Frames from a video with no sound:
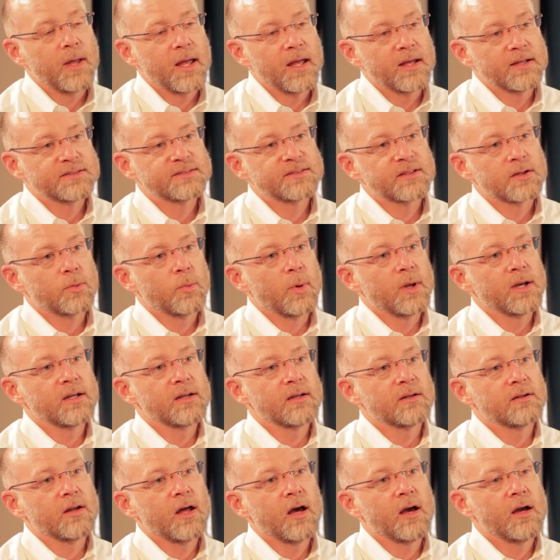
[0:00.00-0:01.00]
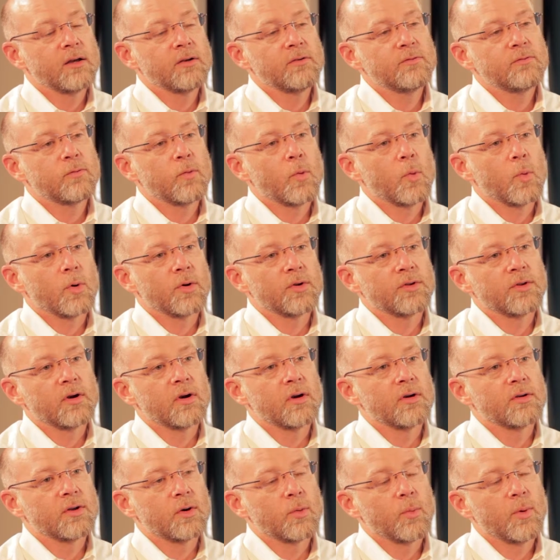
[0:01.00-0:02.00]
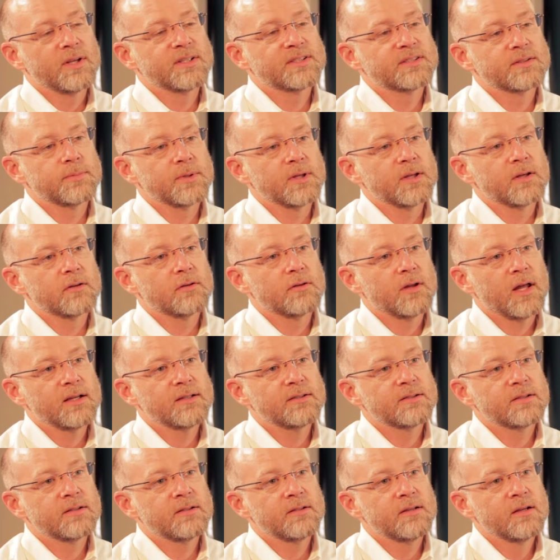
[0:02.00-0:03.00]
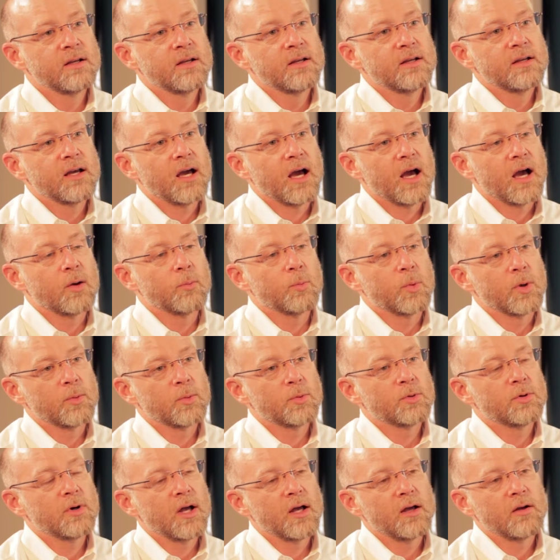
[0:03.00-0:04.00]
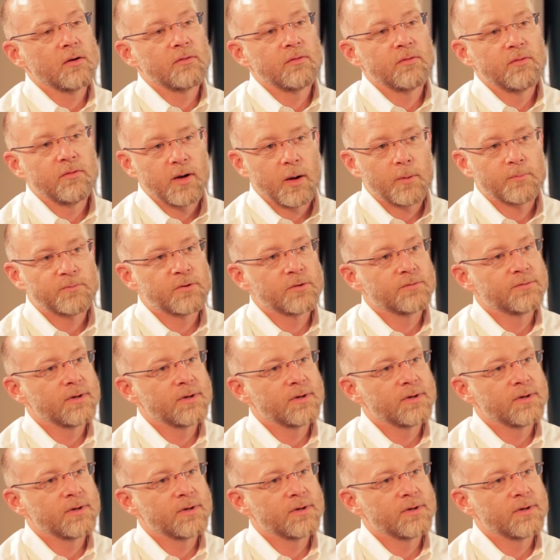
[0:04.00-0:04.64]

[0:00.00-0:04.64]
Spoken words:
As they're waiting in line for their waste to be collected, we will have helpful